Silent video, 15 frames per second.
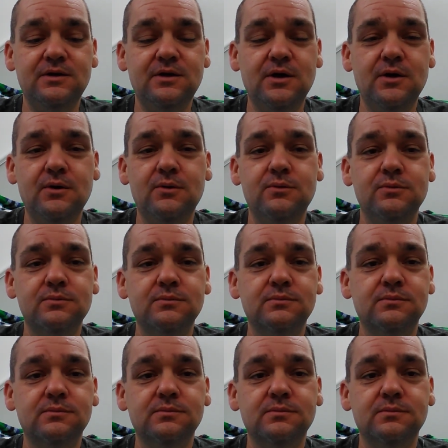know,
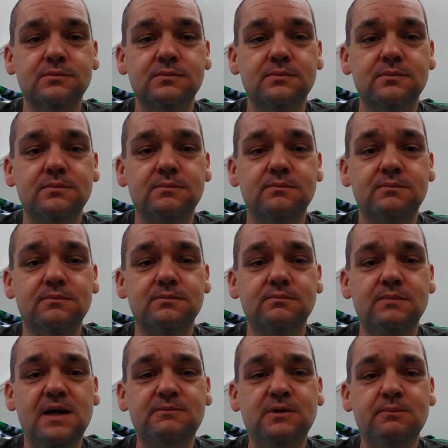
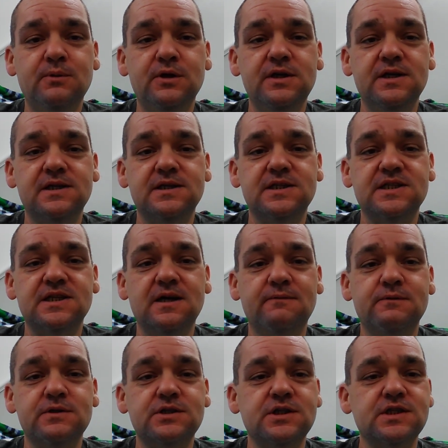memorabilia and stuff
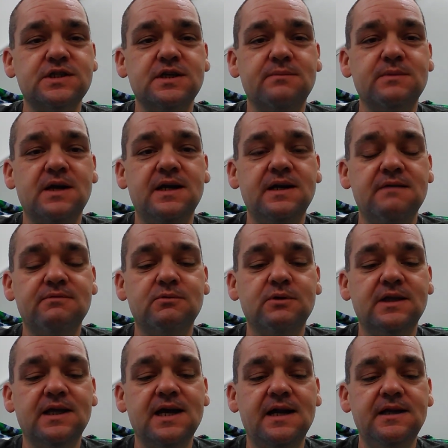is just something I never
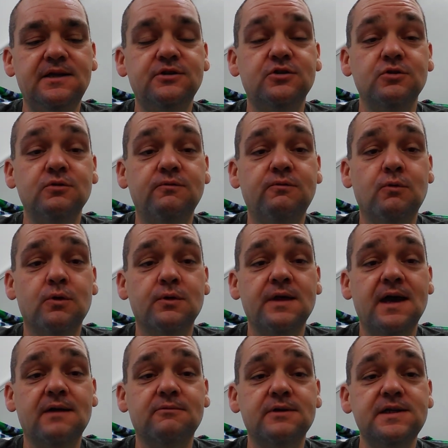really got into for
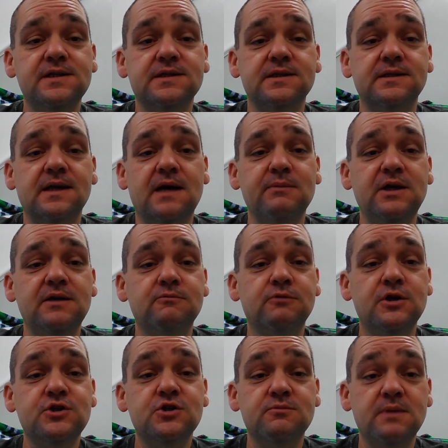that reason. I mean,
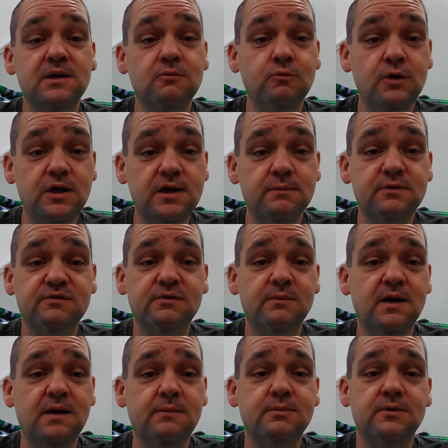Richard McWilliams from
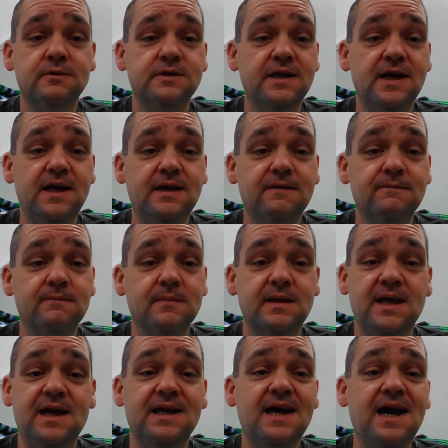Upper Deck,
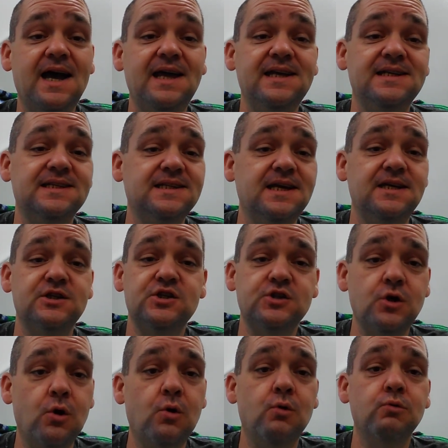that guy is a
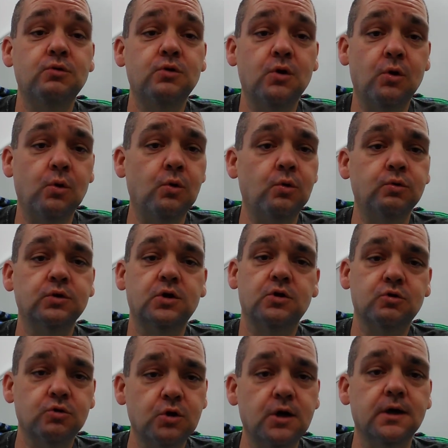stone cold
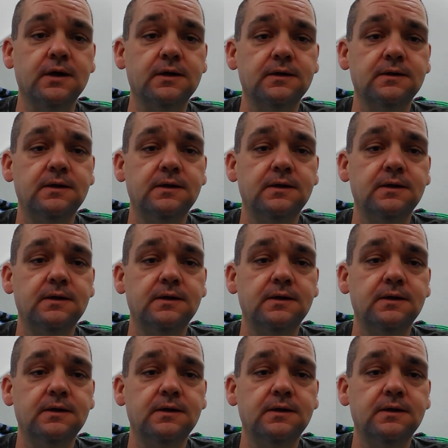crook.